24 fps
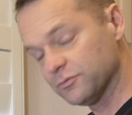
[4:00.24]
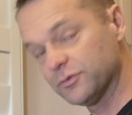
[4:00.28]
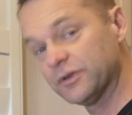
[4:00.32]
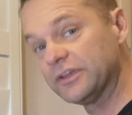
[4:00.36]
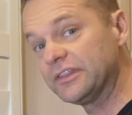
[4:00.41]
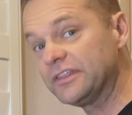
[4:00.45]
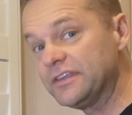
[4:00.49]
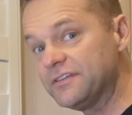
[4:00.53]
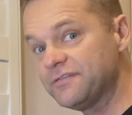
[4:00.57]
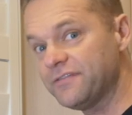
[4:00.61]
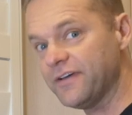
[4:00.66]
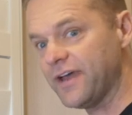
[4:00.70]

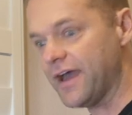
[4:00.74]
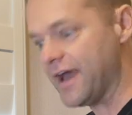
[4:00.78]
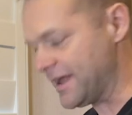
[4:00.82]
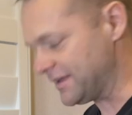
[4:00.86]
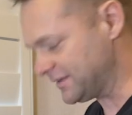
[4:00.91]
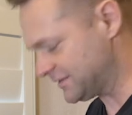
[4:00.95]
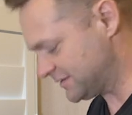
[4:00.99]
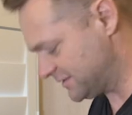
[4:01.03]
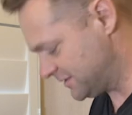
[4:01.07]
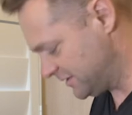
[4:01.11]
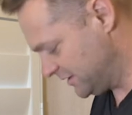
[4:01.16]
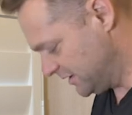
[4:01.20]
really
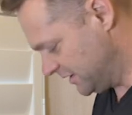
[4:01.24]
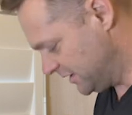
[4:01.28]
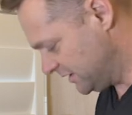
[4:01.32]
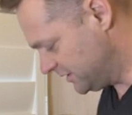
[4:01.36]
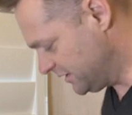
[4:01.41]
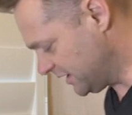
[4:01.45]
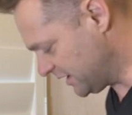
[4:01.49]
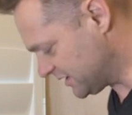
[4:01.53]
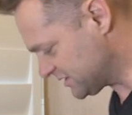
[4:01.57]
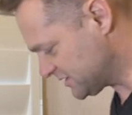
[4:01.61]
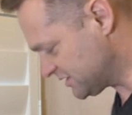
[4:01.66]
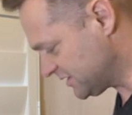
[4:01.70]
fast.
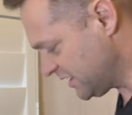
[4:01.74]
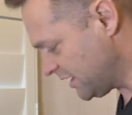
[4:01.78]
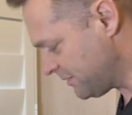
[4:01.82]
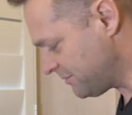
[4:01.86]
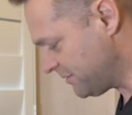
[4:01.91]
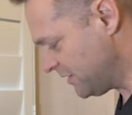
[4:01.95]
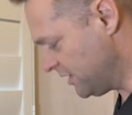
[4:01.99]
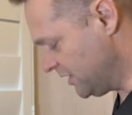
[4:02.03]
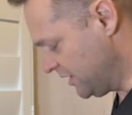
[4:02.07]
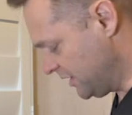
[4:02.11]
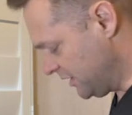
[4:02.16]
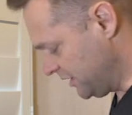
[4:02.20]
Next
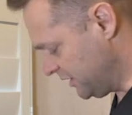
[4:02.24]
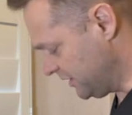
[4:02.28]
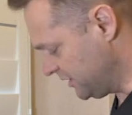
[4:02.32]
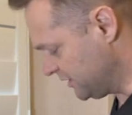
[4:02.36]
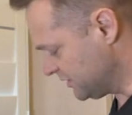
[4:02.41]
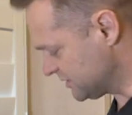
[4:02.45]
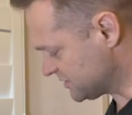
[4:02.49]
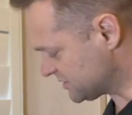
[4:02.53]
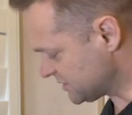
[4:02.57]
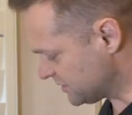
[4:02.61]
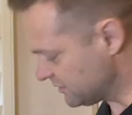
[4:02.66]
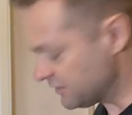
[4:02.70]
step
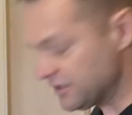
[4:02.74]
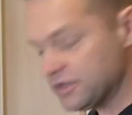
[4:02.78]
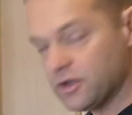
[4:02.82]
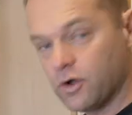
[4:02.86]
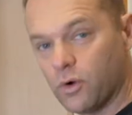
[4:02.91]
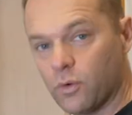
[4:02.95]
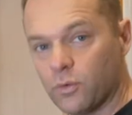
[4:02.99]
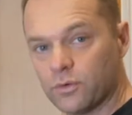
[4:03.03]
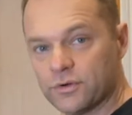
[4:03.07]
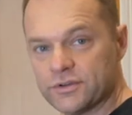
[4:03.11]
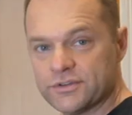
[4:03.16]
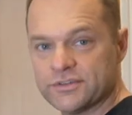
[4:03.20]
is the
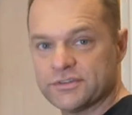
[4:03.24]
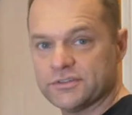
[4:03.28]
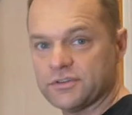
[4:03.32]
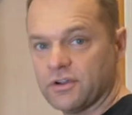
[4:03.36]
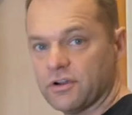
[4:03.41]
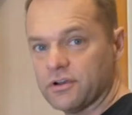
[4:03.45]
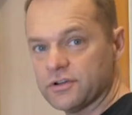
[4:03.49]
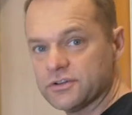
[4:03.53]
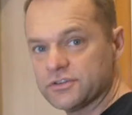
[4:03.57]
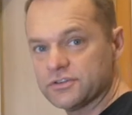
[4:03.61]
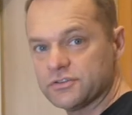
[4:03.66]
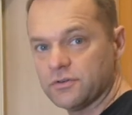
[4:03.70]

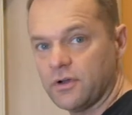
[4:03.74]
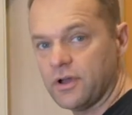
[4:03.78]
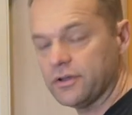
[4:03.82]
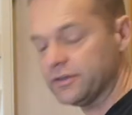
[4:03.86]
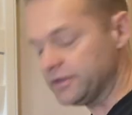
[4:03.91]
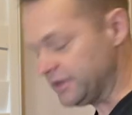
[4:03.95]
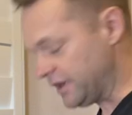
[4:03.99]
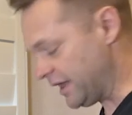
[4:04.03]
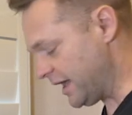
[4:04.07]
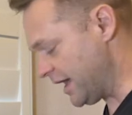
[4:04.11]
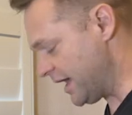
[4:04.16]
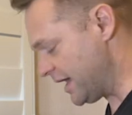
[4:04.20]
cornstarch. So I'm
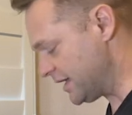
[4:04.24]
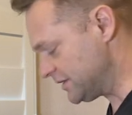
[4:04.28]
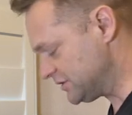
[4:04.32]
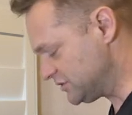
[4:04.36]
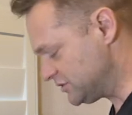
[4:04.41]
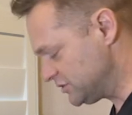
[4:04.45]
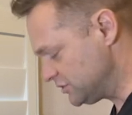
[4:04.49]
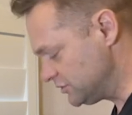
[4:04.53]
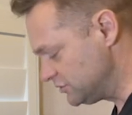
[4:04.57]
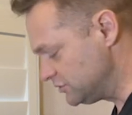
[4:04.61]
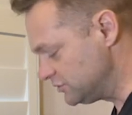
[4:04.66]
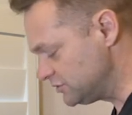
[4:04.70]
gonna add
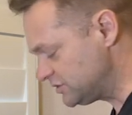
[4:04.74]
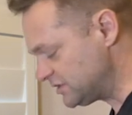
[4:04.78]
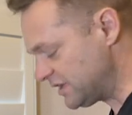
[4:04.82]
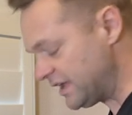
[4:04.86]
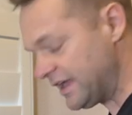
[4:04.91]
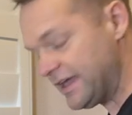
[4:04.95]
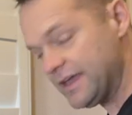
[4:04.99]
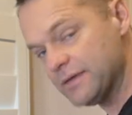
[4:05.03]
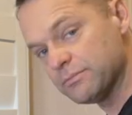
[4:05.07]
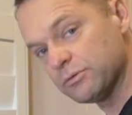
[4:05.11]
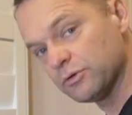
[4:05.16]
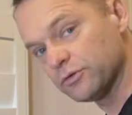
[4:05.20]
two
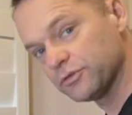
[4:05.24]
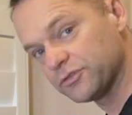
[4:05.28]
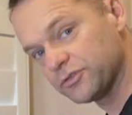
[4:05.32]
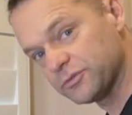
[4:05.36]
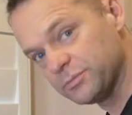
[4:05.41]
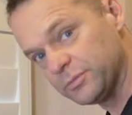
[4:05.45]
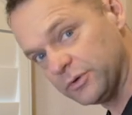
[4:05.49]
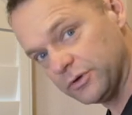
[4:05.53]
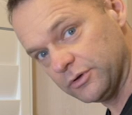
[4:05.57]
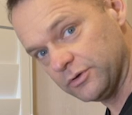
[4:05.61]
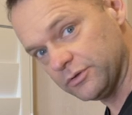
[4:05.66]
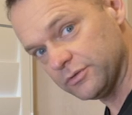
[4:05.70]

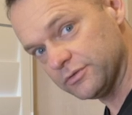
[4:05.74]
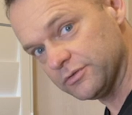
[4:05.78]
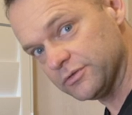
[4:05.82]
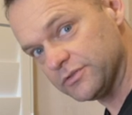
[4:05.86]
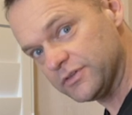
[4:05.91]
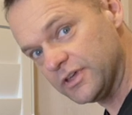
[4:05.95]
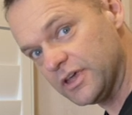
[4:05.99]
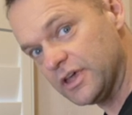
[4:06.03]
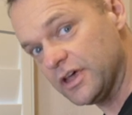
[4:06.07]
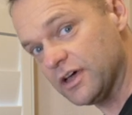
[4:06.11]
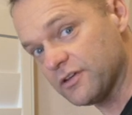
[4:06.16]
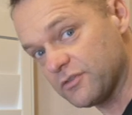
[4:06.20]
tablespoons
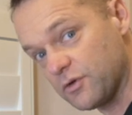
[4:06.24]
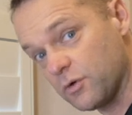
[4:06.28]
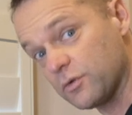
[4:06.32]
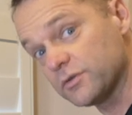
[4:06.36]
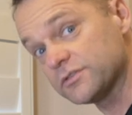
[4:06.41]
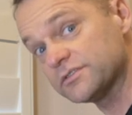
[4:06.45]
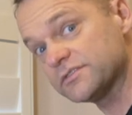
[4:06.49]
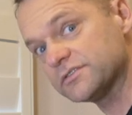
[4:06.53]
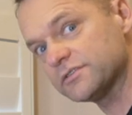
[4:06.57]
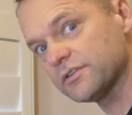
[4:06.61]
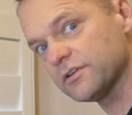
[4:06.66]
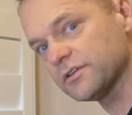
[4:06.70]
of
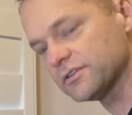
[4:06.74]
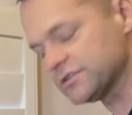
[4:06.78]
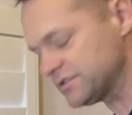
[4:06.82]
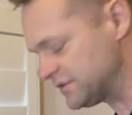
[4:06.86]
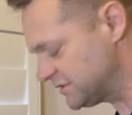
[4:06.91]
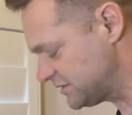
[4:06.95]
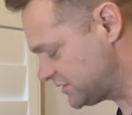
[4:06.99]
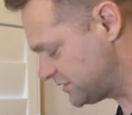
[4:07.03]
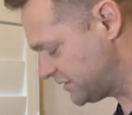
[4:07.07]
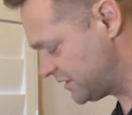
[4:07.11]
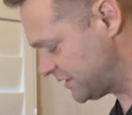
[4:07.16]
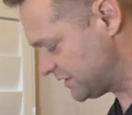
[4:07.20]
cornstarch
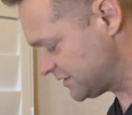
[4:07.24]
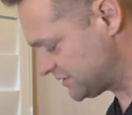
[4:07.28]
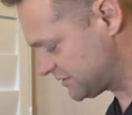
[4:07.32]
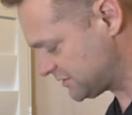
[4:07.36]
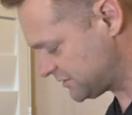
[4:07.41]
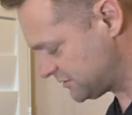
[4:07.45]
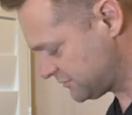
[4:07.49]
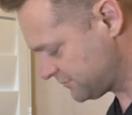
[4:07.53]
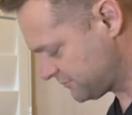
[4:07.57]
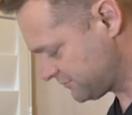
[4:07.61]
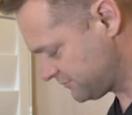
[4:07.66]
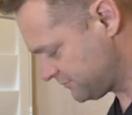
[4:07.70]
into
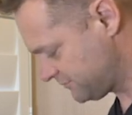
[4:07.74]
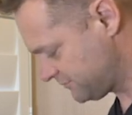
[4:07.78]
this.